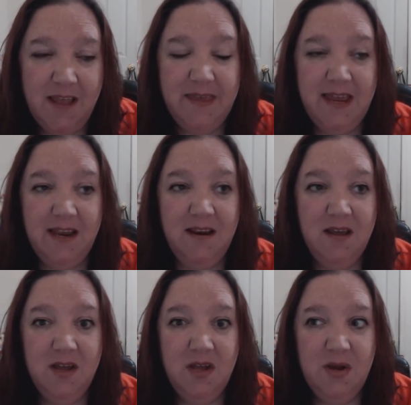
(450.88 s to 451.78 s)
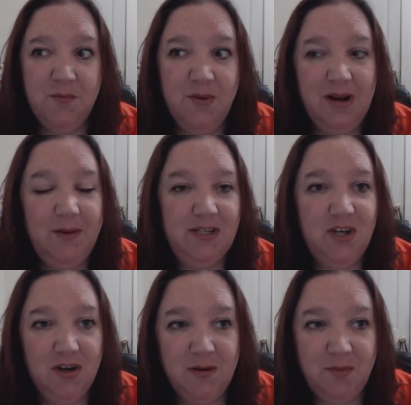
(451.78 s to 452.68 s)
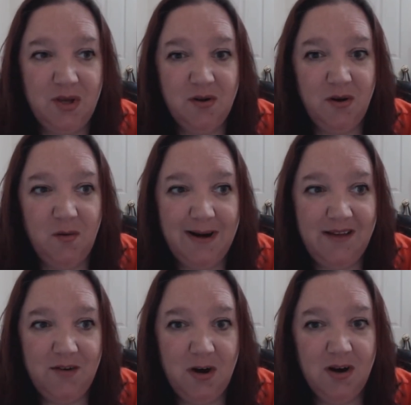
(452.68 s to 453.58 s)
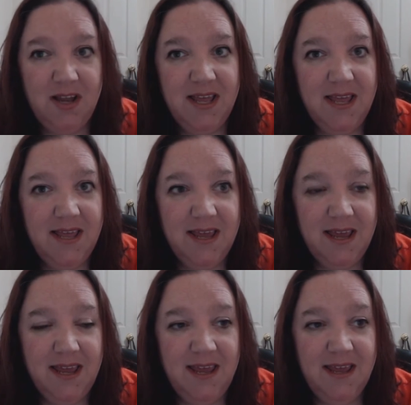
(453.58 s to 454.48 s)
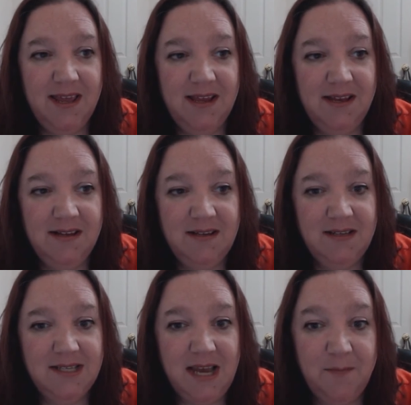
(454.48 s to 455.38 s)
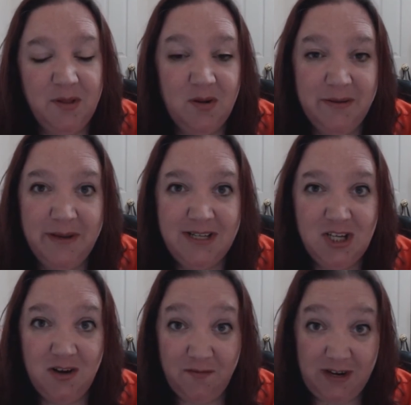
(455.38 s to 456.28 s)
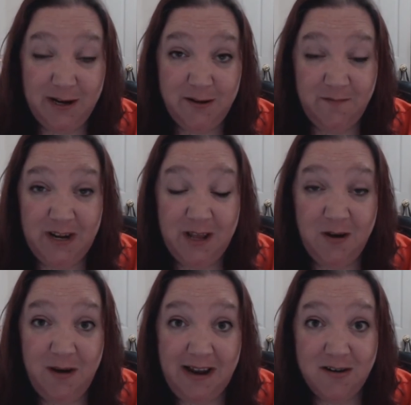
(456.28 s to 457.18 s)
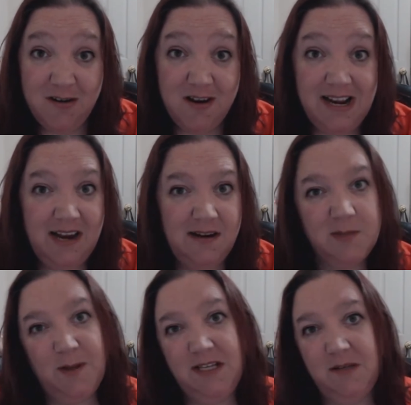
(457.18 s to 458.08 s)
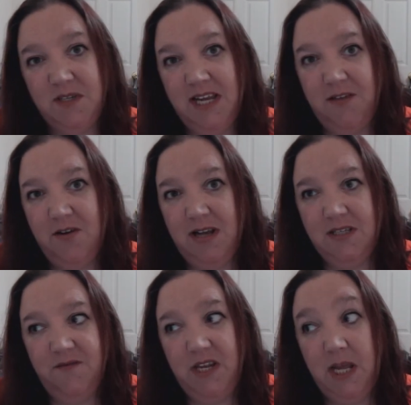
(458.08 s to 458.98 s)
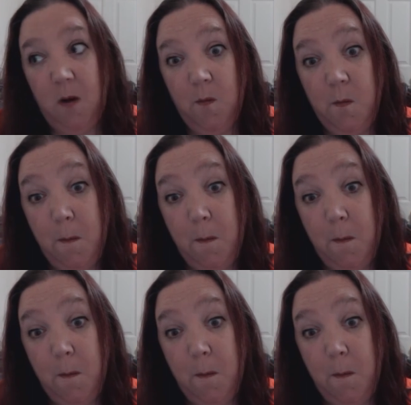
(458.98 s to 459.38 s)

and then bring them into your computer or whatever and upload them into your video, video editor and kind of splice them together as a video.